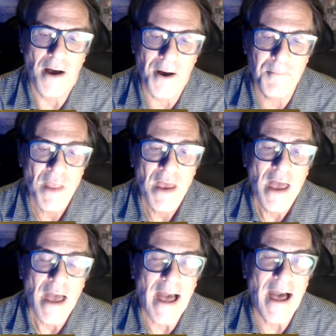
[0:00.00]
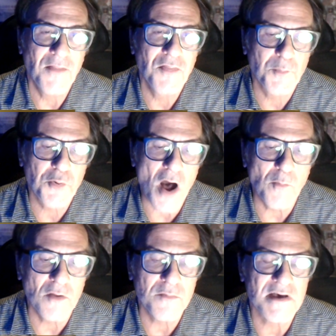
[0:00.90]
And the
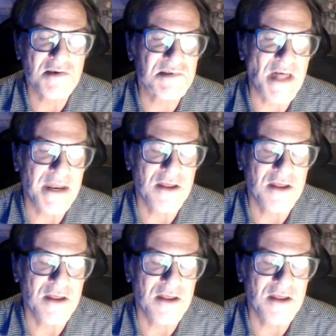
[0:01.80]
problem is that